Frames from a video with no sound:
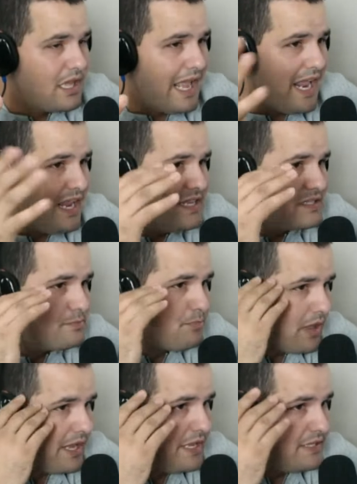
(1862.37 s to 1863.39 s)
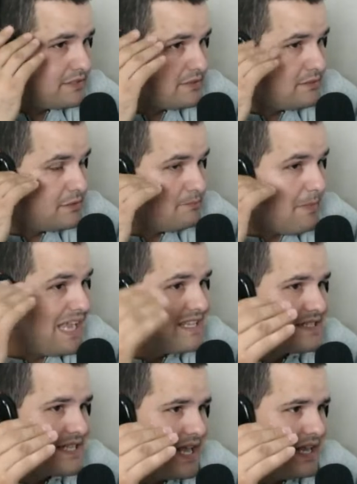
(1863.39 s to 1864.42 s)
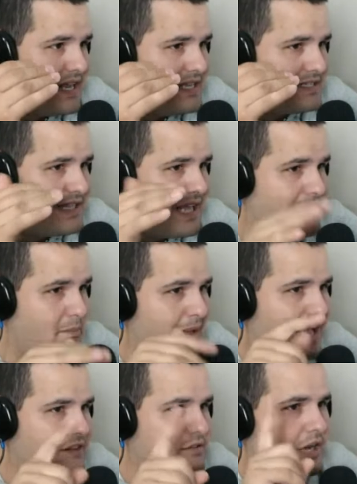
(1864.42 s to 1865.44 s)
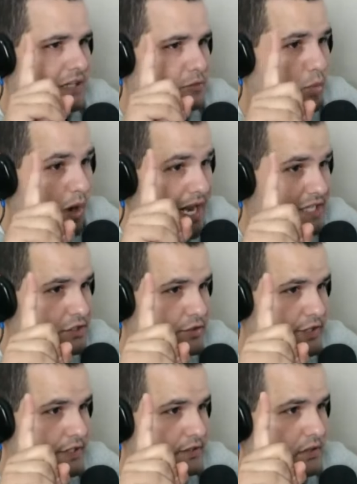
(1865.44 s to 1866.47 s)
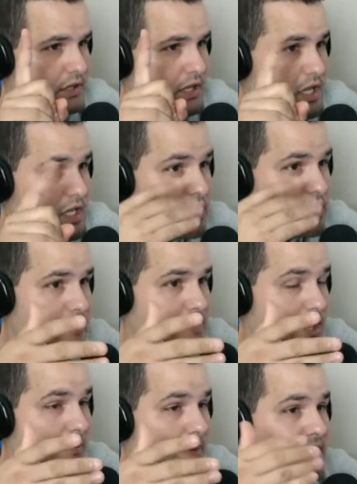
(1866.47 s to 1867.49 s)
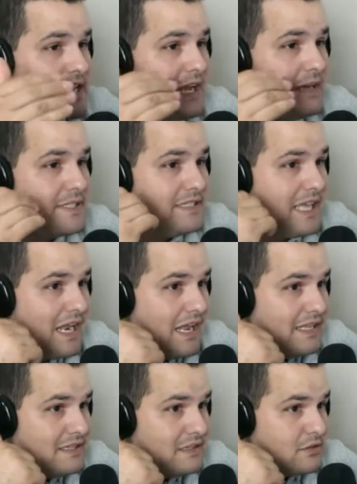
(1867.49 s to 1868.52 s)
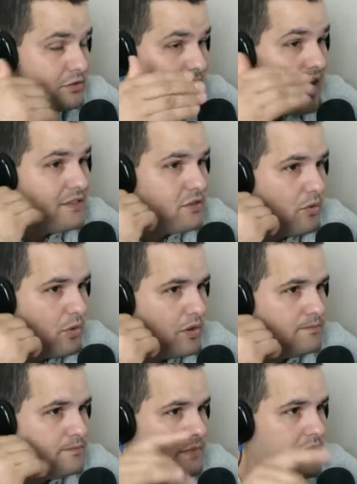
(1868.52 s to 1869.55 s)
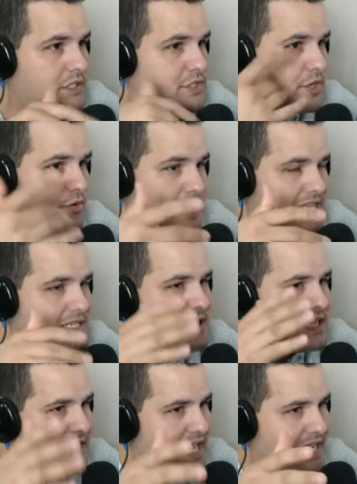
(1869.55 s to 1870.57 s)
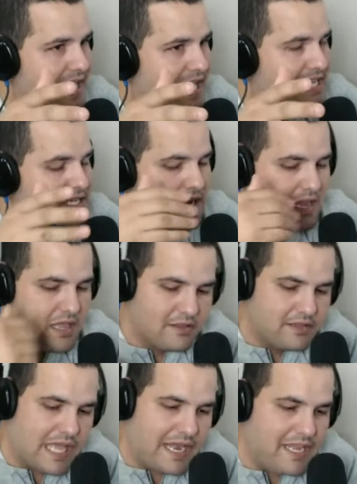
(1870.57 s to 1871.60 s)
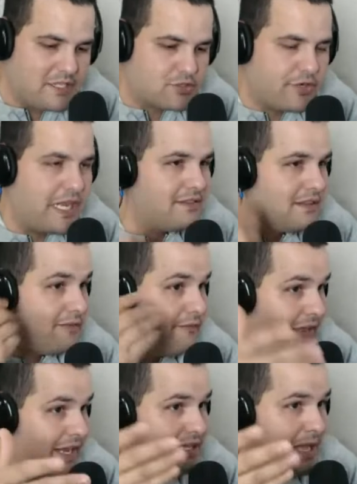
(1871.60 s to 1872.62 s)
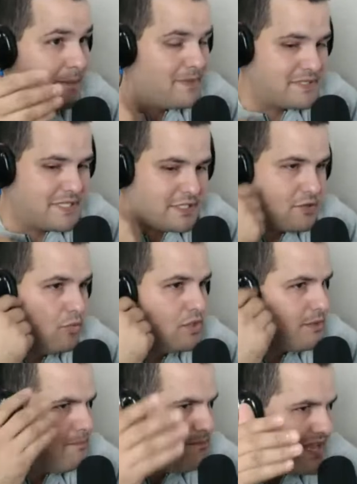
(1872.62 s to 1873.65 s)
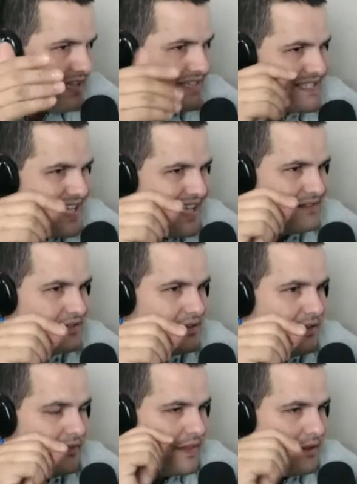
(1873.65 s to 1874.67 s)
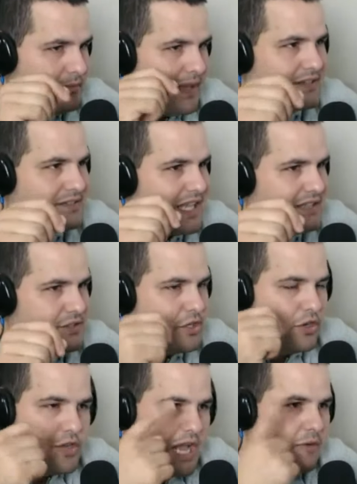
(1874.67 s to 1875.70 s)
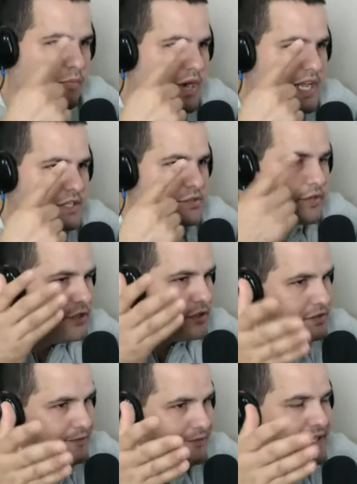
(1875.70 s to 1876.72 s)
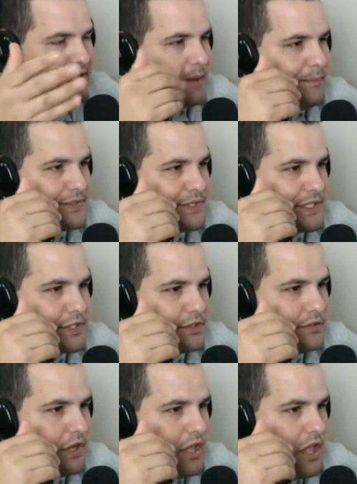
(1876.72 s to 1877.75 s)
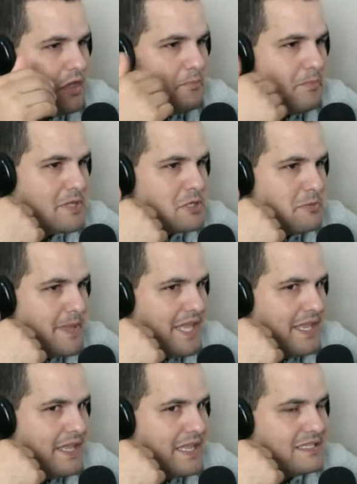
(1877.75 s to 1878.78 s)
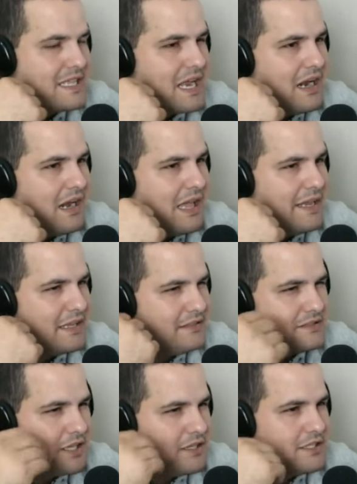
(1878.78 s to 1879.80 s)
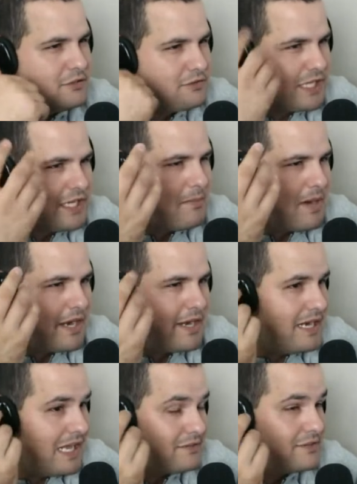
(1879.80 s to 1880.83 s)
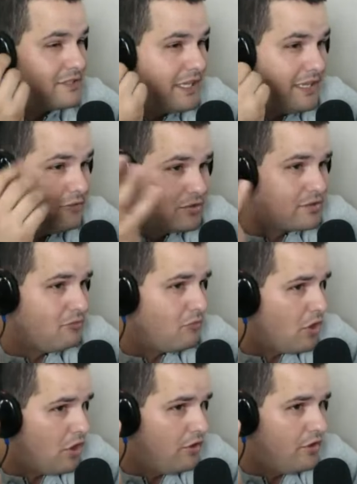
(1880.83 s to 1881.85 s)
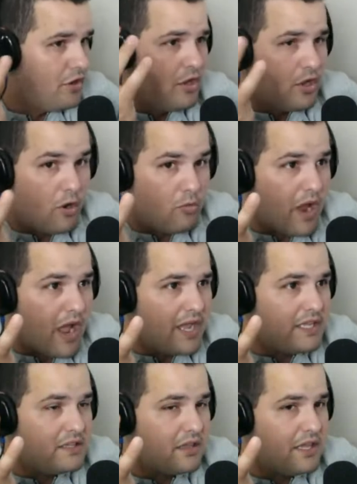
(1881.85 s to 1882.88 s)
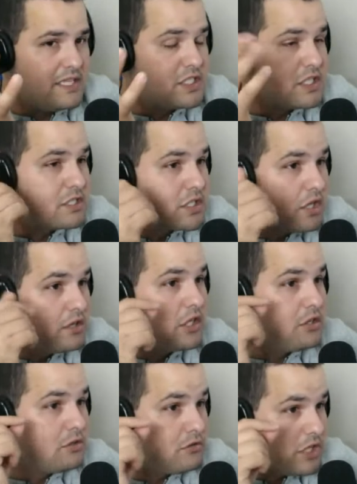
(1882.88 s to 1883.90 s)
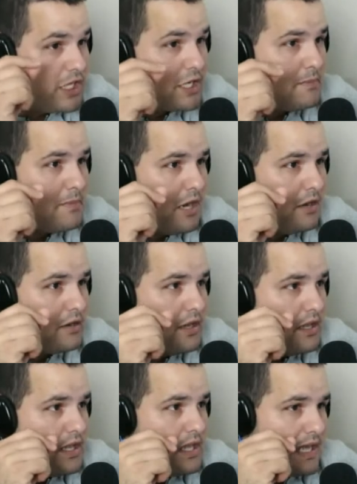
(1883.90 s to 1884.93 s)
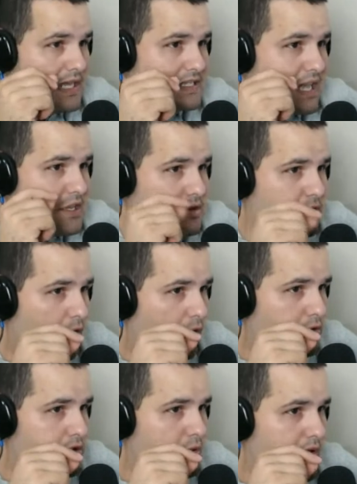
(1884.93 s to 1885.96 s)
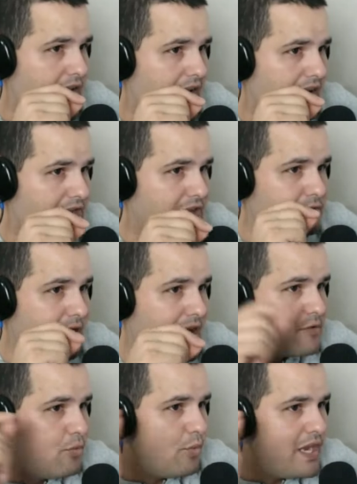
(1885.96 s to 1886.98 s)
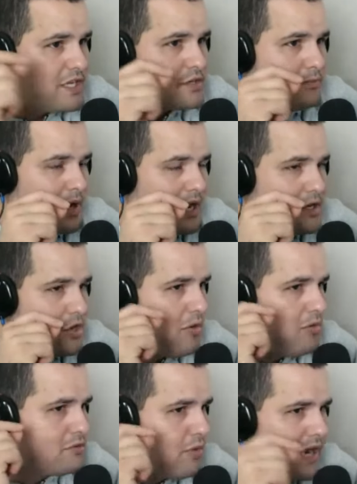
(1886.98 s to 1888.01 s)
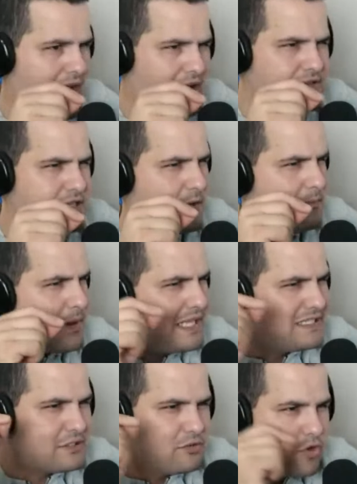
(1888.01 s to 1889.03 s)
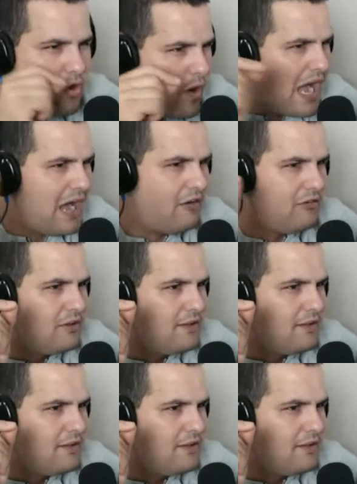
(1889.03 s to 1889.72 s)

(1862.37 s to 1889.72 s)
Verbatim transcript: and his his his mindset is that the bathroom has one entry, so if somebody comes in that in through that door, she could easily engage that entry and defend that position, which makes sense. Makes sense, you know. You have one entry, you could defend that position. But to me, it's kind of like in something to think about. And not to say he wasn't wrong or right. It's just something to think about is that you always want to have an evacuation plan. You always want to have some place to go out.